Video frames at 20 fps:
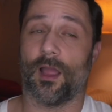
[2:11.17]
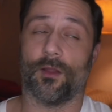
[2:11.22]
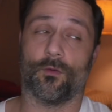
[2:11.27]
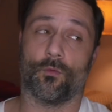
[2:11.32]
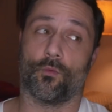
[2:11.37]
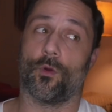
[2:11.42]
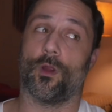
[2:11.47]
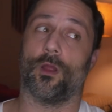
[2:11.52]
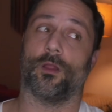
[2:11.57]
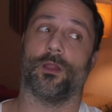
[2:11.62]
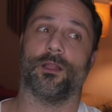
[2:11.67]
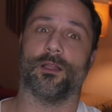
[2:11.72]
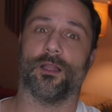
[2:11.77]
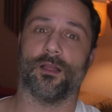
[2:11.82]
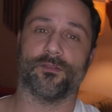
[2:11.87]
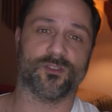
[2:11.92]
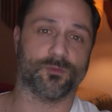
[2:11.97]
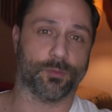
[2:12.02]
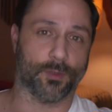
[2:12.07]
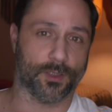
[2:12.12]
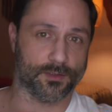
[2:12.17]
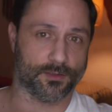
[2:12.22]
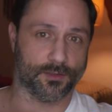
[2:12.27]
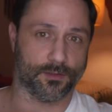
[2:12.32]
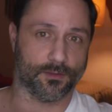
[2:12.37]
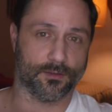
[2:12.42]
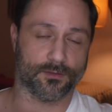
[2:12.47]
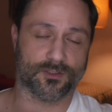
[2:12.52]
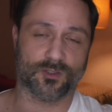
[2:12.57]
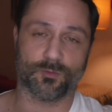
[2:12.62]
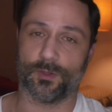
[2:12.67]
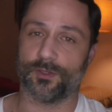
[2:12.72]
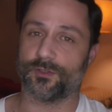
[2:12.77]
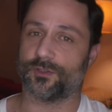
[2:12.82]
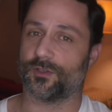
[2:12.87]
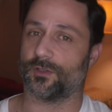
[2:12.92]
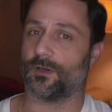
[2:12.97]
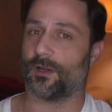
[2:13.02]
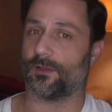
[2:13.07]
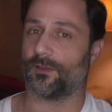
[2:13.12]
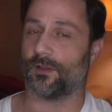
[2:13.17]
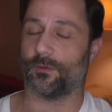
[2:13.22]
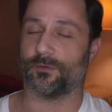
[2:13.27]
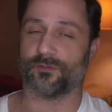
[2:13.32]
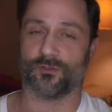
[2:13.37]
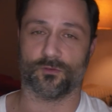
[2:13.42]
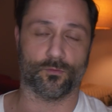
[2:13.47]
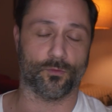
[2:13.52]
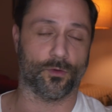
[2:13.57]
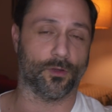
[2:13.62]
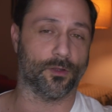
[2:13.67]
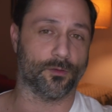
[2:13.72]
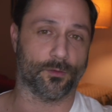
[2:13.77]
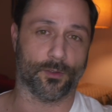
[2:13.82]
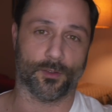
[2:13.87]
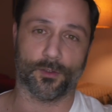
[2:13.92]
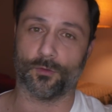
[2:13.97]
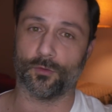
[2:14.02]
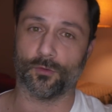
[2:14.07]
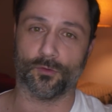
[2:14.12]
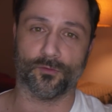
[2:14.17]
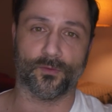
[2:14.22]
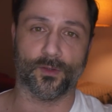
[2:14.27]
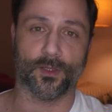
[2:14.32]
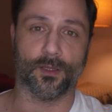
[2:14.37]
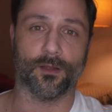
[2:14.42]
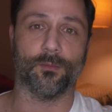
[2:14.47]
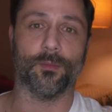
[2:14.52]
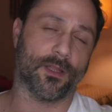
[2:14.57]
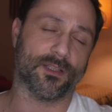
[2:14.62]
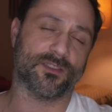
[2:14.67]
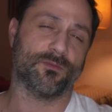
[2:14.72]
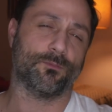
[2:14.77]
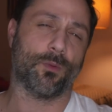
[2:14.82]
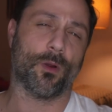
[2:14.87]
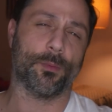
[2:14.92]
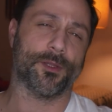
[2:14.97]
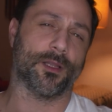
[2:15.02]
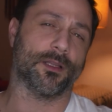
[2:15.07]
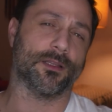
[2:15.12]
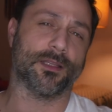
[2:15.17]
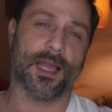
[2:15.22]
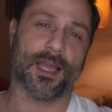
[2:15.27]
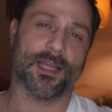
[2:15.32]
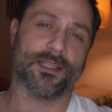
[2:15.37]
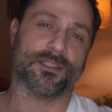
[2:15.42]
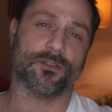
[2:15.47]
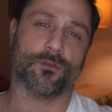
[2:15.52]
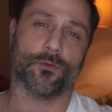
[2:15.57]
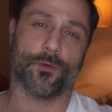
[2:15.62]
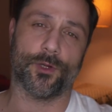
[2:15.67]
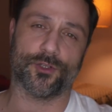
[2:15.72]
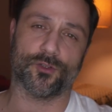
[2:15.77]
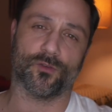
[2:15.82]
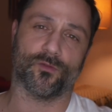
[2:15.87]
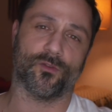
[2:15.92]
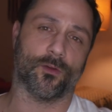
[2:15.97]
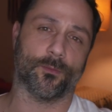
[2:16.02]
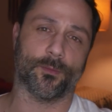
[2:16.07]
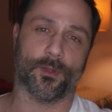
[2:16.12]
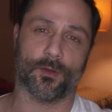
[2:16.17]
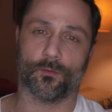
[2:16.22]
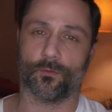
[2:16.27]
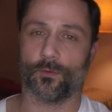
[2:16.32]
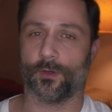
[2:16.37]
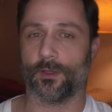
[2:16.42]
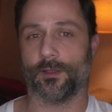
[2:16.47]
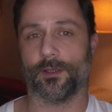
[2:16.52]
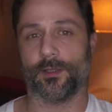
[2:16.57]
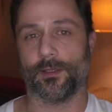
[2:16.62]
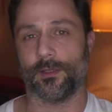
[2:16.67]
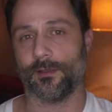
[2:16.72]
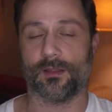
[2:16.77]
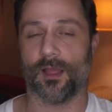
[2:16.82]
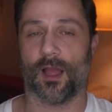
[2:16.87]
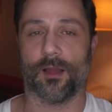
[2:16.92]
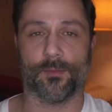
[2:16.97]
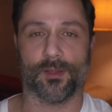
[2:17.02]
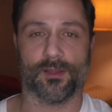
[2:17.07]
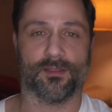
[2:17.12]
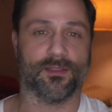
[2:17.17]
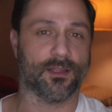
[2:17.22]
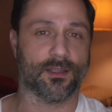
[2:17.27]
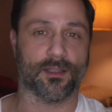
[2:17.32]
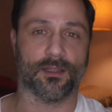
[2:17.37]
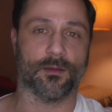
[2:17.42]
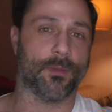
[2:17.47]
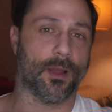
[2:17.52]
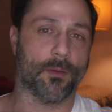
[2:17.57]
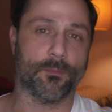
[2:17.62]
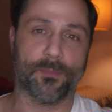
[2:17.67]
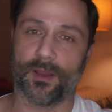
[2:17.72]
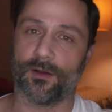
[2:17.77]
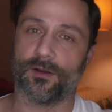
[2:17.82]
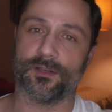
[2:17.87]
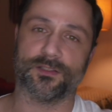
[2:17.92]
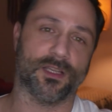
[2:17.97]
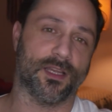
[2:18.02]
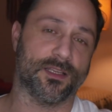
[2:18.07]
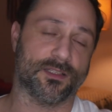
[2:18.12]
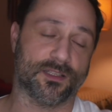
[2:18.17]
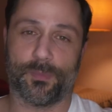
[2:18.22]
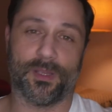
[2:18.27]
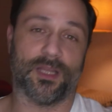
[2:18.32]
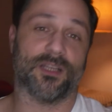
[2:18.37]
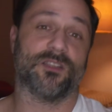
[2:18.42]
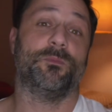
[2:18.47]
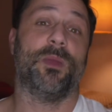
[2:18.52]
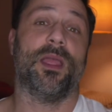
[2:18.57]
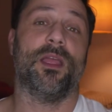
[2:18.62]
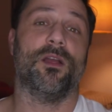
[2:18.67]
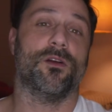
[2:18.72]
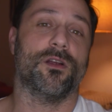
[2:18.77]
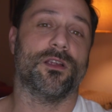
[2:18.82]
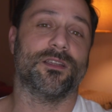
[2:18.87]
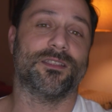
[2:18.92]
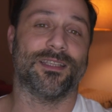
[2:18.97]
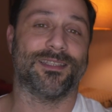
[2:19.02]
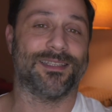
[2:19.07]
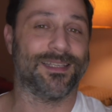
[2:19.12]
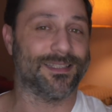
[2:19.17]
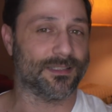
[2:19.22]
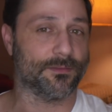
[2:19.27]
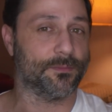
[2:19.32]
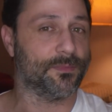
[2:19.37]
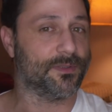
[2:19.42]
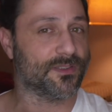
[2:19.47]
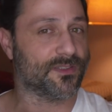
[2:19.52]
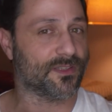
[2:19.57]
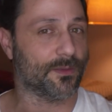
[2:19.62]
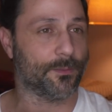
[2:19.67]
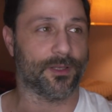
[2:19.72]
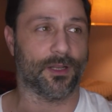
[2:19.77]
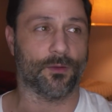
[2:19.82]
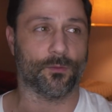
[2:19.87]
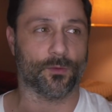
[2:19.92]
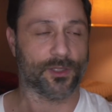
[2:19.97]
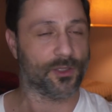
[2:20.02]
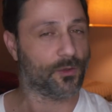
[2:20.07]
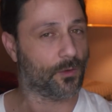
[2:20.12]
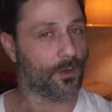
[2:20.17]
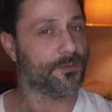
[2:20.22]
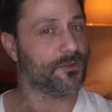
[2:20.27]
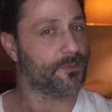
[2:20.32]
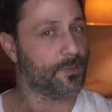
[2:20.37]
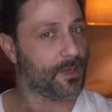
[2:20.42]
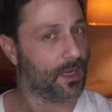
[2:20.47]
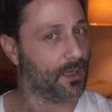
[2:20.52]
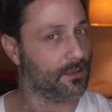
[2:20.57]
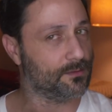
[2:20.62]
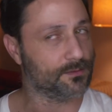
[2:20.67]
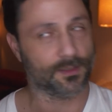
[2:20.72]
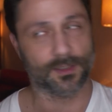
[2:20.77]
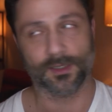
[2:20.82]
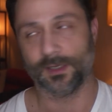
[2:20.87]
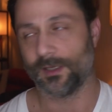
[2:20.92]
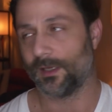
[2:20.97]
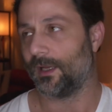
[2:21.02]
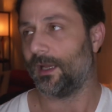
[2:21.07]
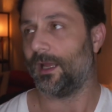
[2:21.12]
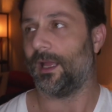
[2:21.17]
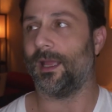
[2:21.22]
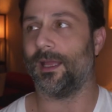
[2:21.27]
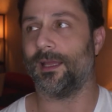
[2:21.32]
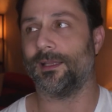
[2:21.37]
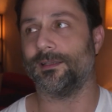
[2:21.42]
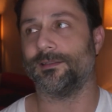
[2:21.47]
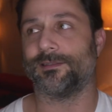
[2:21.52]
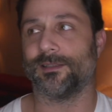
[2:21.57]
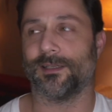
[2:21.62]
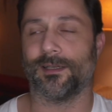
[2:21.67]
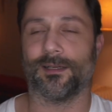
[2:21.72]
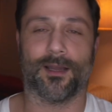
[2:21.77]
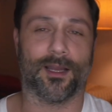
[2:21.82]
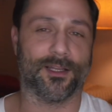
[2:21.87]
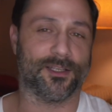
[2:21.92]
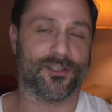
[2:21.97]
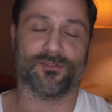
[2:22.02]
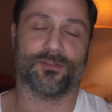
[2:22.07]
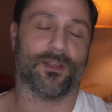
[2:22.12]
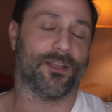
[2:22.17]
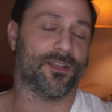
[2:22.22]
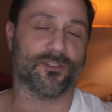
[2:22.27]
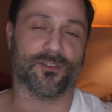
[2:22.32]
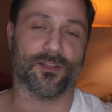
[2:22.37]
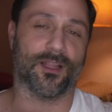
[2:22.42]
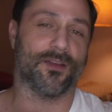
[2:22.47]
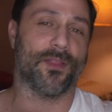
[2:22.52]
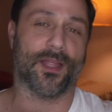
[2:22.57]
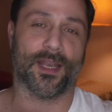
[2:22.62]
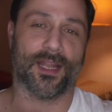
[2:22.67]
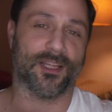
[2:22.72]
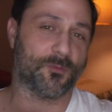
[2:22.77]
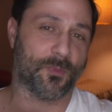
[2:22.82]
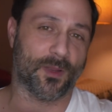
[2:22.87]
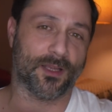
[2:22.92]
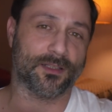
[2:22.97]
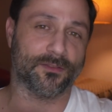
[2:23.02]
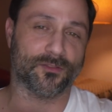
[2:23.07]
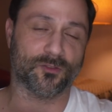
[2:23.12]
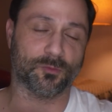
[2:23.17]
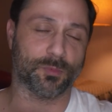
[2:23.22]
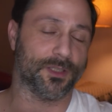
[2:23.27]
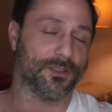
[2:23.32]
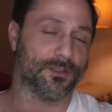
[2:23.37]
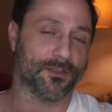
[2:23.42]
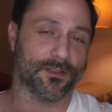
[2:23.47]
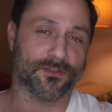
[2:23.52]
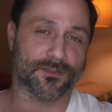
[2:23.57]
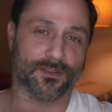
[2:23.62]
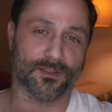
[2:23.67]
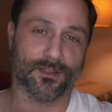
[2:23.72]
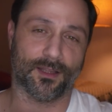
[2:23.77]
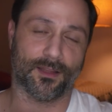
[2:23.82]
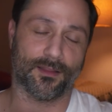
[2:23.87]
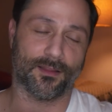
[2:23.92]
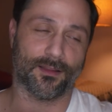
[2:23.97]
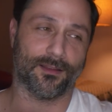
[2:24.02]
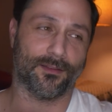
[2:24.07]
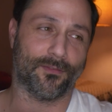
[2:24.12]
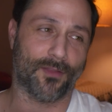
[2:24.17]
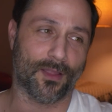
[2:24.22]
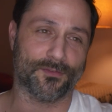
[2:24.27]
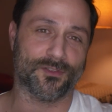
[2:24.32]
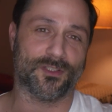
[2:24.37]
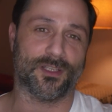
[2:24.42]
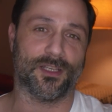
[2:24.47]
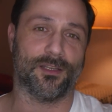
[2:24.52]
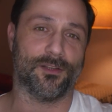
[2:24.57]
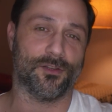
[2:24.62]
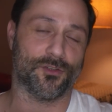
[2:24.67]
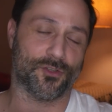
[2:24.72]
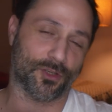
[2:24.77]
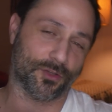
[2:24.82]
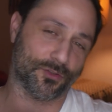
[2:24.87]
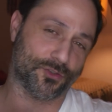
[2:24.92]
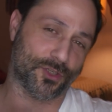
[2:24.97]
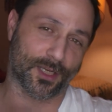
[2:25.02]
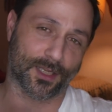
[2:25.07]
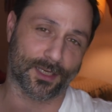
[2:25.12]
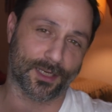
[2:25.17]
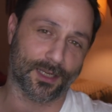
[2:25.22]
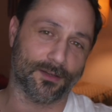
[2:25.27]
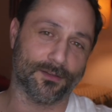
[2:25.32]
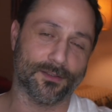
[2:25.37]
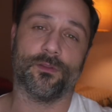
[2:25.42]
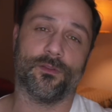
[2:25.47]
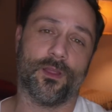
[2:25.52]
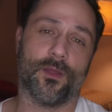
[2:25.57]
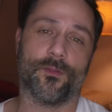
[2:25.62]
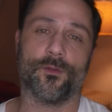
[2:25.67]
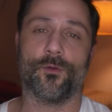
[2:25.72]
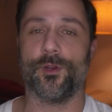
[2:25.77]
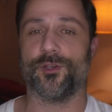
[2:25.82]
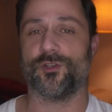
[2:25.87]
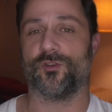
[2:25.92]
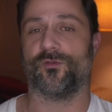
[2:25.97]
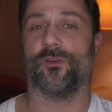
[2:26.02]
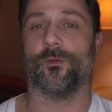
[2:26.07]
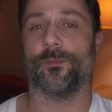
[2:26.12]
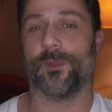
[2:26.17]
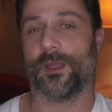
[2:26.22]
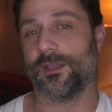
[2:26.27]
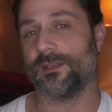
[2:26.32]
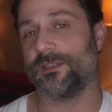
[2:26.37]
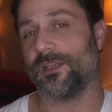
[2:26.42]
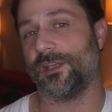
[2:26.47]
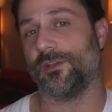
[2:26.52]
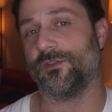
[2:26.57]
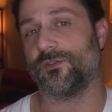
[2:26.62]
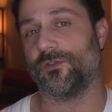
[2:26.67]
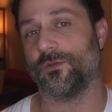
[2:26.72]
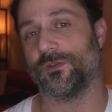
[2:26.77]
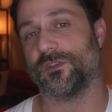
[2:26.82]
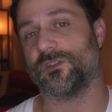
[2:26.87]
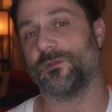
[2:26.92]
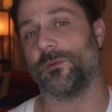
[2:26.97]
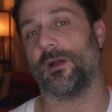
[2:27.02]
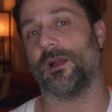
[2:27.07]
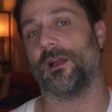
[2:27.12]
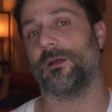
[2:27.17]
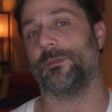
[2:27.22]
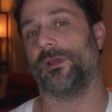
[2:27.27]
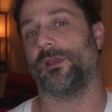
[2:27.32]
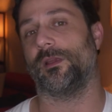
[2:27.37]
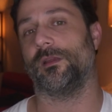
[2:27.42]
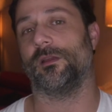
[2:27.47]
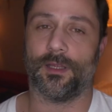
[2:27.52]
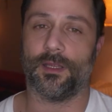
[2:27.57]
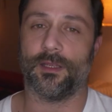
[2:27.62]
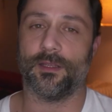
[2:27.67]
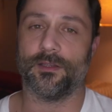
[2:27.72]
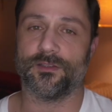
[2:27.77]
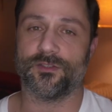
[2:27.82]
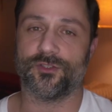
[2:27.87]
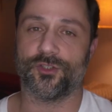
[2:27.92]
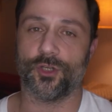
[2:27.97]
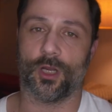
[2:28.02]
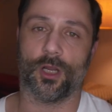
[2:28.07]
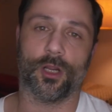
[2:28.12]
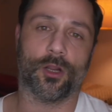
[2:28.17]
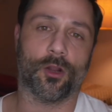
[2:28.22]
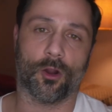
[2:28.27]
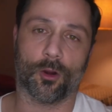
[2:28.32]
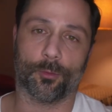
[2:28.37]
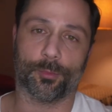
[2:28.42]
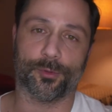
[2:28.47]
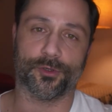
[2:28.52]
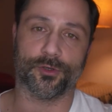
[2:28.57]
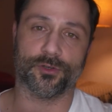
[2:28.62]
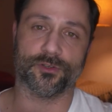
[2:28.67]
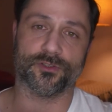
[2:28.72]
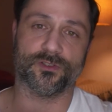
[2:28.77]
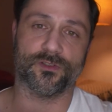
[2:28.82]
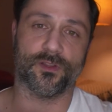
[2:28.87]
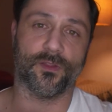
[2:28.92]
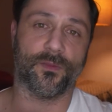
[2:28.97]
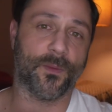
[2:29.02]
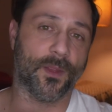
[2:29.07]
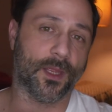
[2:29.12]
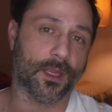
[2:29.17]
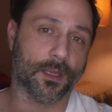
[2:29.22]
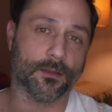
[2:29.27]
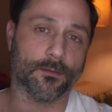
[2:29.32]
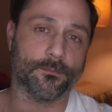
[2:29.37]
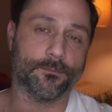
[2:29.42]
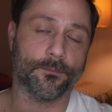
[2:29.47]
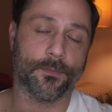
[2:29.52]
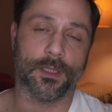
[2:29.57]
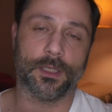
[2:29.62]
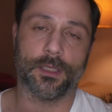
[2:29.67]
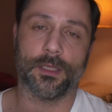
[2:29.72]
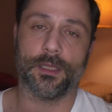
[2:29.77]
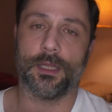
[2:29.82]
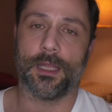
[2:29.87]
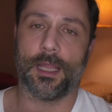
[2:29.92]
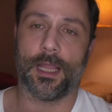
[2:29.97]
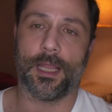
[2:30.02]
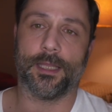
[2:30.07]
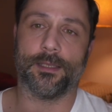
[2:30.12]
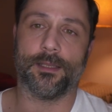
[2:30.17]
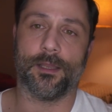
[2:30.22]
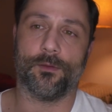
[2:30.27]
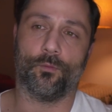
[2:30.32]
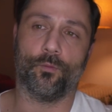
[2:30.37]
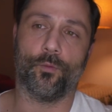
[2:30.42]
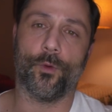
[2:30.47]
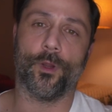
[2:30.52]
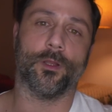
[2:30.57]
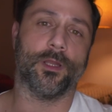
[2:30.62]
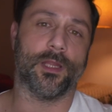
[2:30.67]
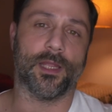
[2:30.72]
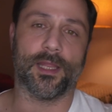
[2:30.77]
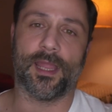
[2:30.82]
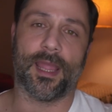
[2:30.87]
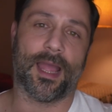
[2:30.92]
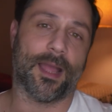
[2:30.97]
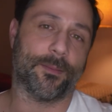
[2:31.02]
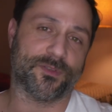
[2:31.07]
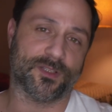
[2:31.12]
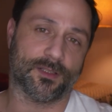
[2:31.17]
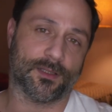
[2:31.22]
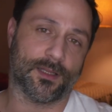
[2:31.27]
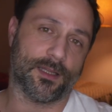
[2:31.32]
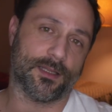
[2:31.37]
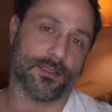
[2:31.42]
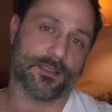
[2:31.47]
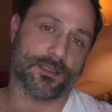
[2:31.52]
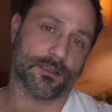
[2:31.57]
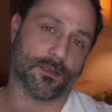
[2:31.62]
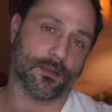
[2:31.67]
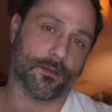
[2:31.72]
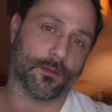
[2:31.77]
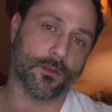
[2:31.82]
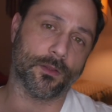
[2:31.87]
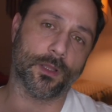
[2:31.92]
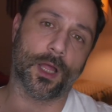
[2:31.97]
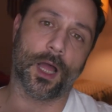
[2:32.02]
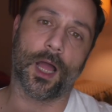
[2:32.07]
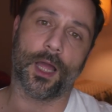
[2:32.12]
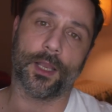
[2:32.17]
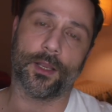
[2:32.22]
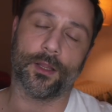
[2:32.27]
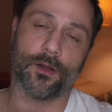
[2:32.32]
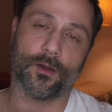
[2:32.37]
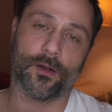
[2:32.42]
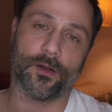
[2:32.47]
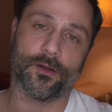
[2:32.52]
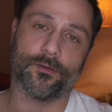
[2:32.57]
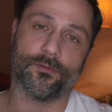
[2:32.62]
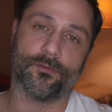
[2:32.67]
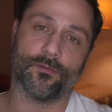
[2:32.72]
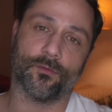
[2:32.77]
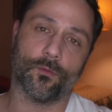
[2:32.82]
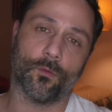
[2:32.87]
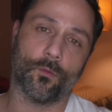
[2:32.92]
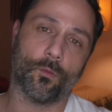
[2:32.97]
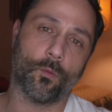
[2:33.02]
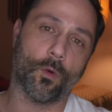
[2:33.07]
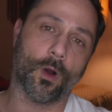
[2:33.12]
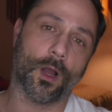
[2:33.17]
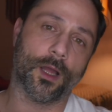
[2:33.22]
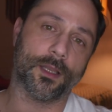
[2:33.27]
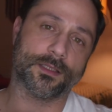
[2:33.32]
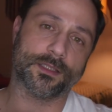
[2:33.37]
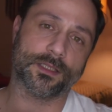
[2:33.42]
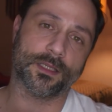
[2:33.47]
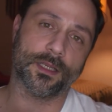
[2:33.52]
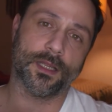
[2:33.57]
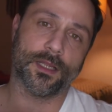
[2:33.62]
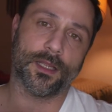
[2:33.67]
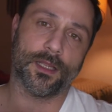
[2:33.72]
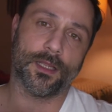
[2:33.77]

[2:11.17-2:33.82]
I really love Splinter. Splinter, I thought, was a really, really cool film. That's probably the last creature film that really got me thinking about parasites because parasitism is something that really creeps me out. And uh, I just I just love that aspect of Splinter. Uh, if you haven't seen it, you should go check it out. The other creature film that continues to inspire me is John Carpenter's The Thing, and it really encapsulates a lot of what